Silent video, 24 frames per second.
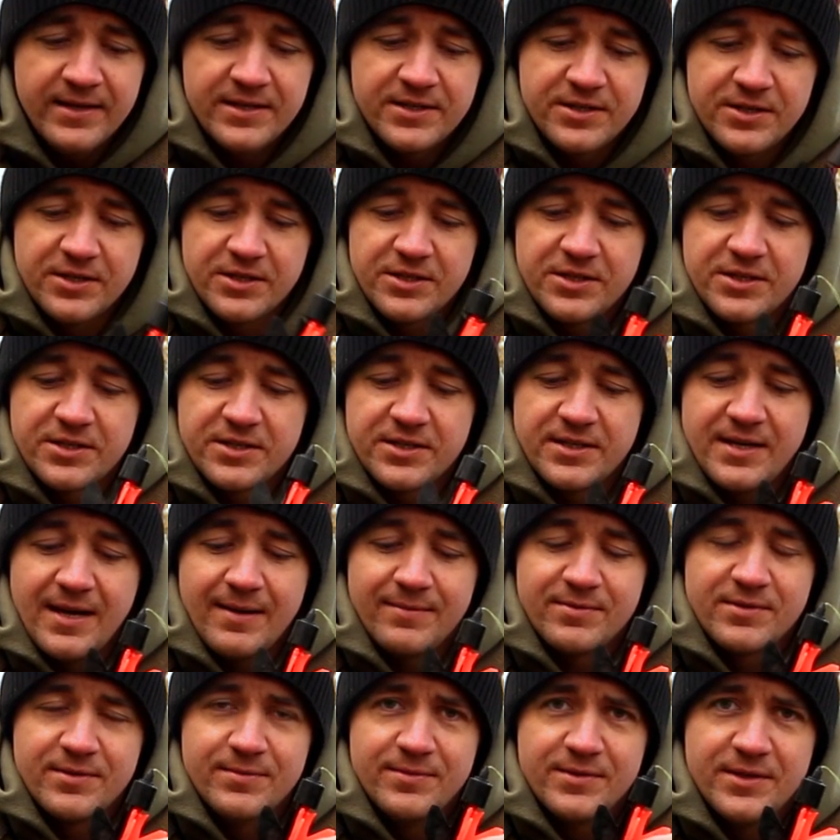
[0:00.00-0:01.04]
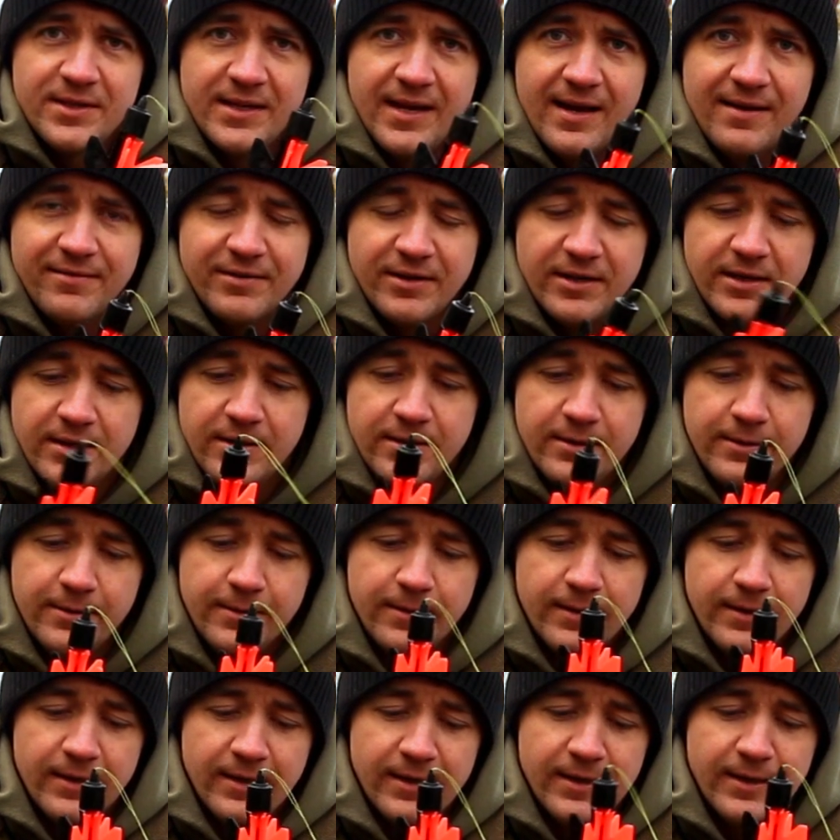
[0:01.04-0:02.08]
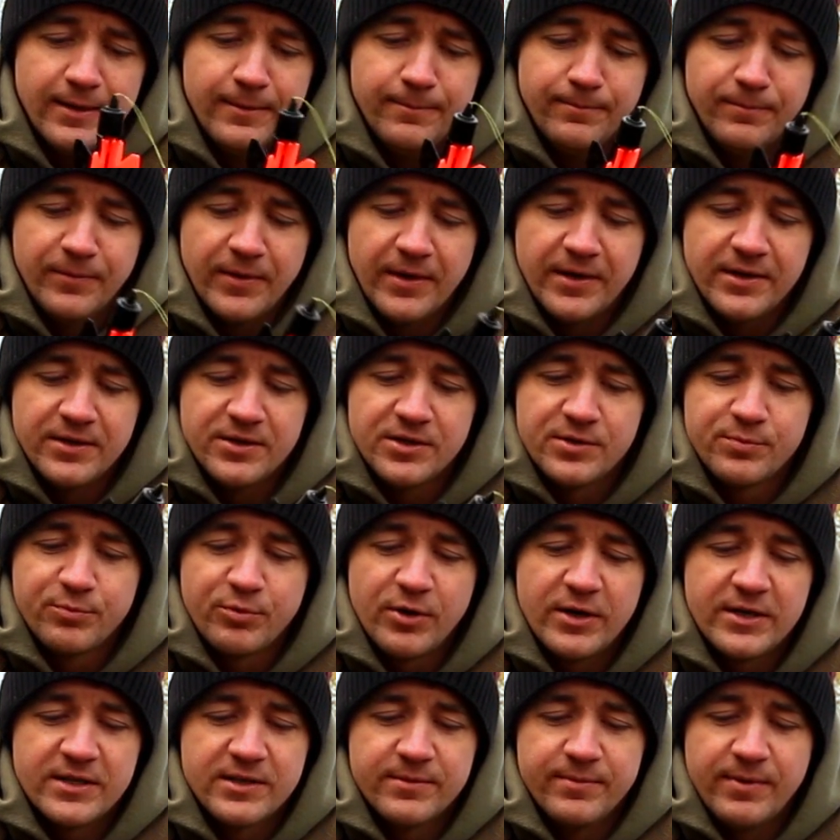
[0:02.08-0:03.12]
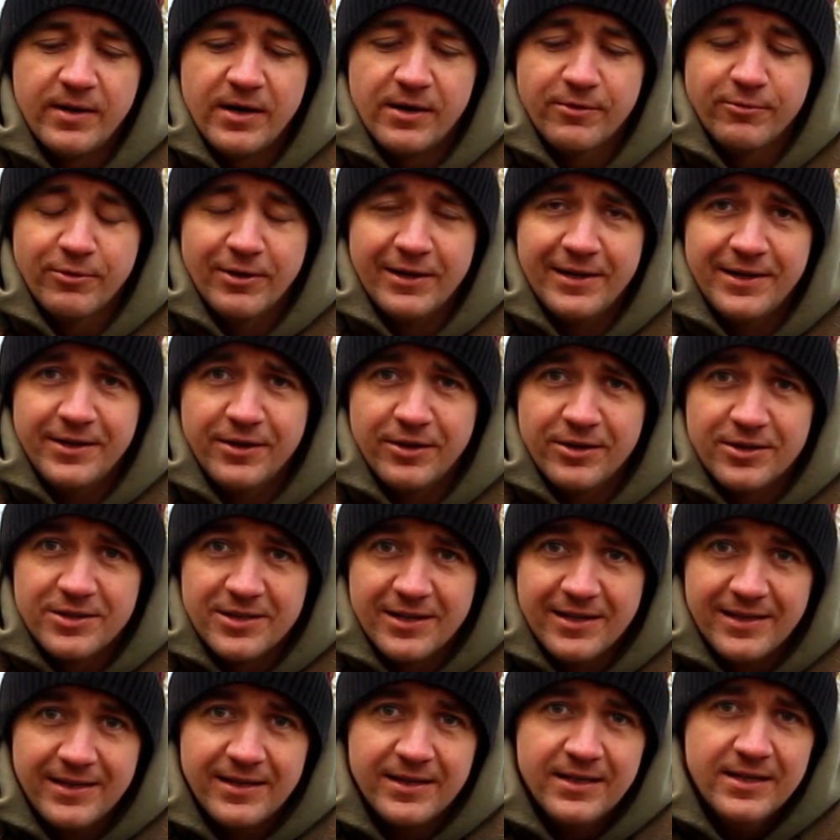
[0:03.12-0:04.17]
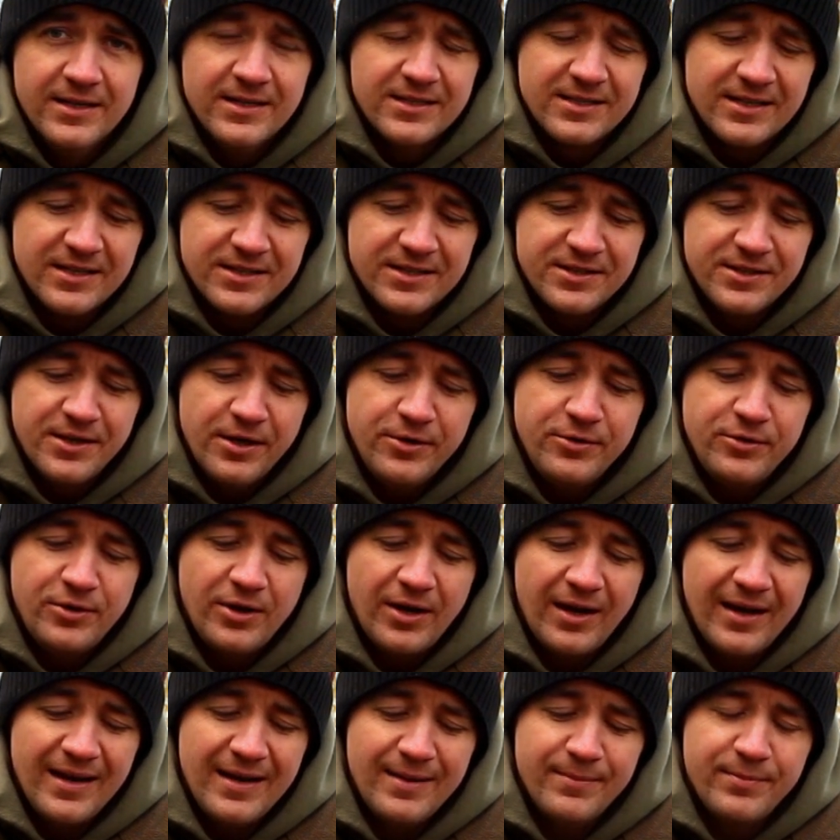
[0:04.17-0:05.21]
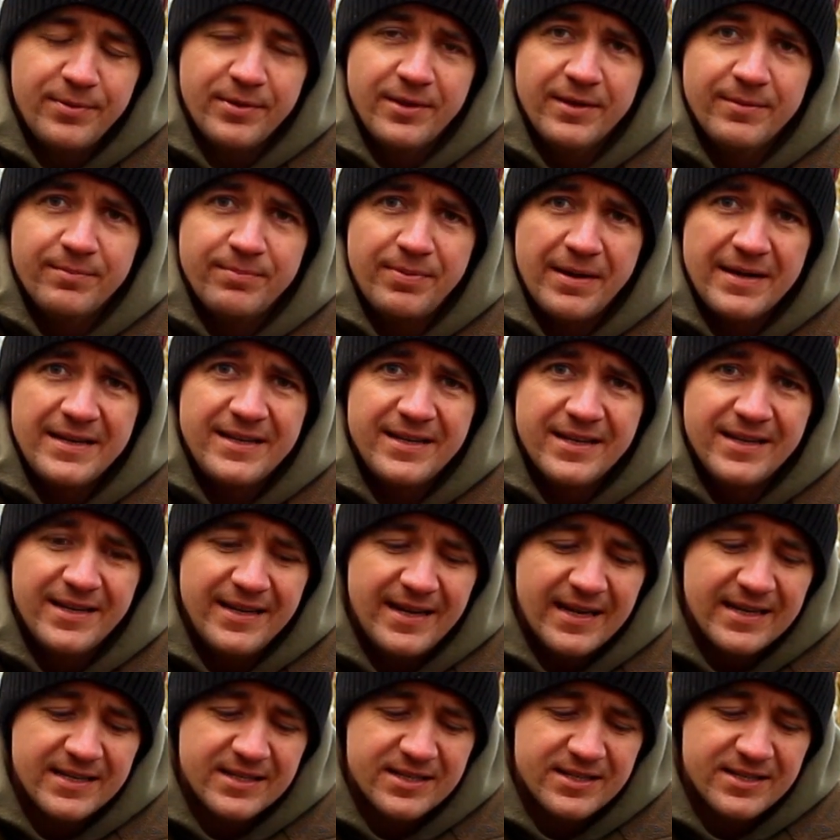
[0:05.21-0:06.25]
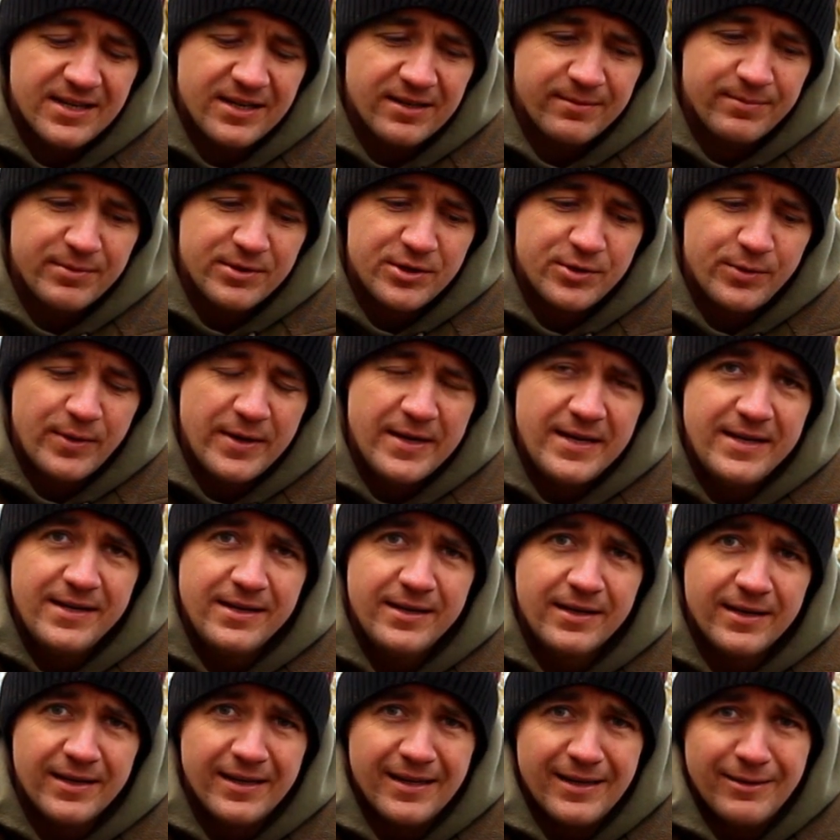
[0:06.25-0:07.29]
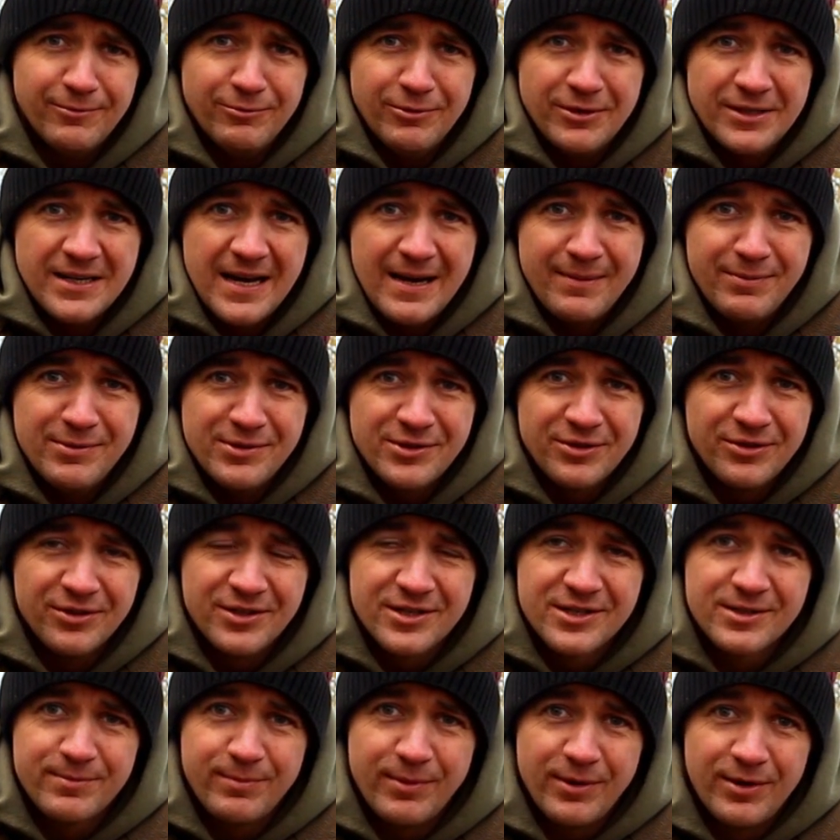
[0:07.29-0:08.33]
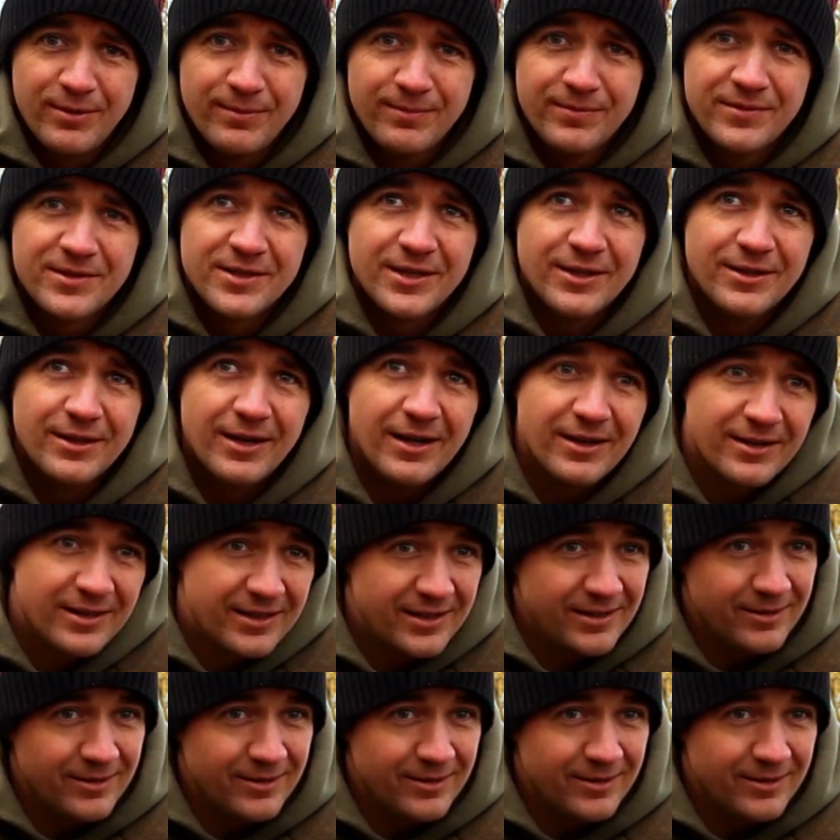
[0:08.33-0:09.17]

this just snaps them together and it just breaks apart really nicely. So there's no clip that bait can get stuck between, which happens on the Spomb, so that